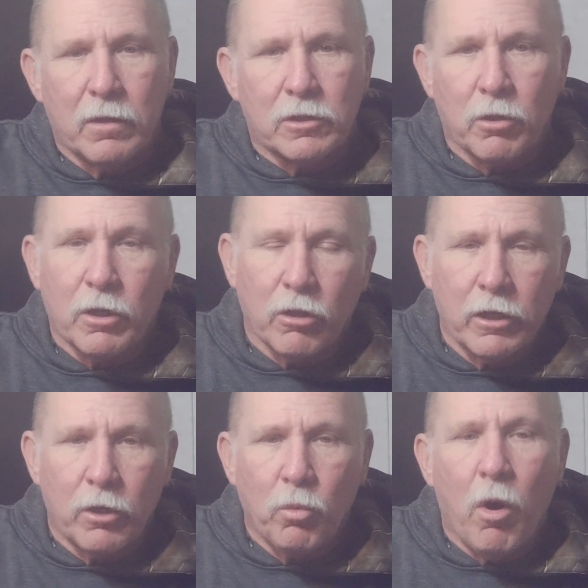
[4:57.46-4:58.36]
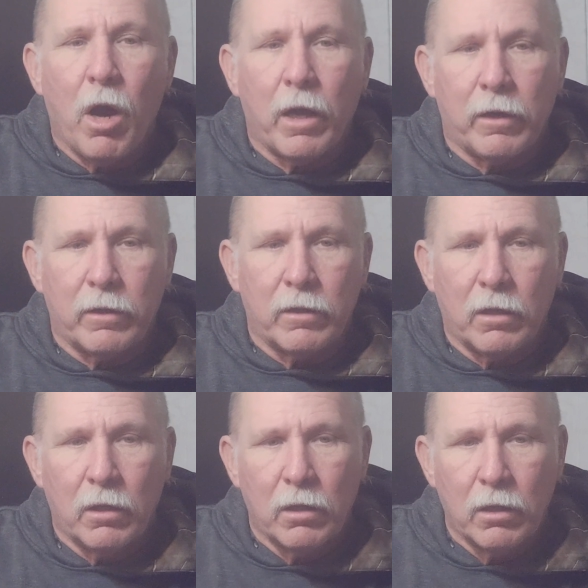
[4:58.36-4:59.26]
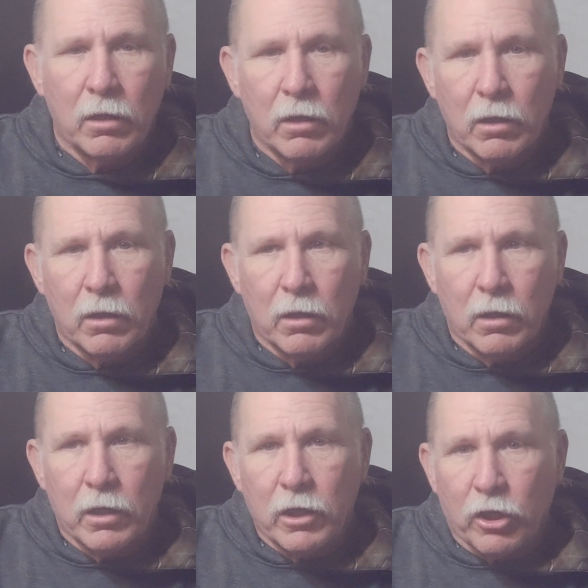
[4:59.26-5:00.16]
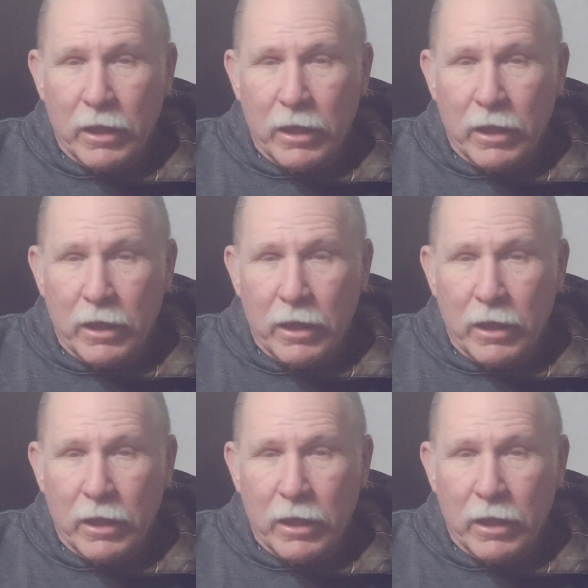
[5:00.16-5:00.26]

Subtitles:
So the clear water, you're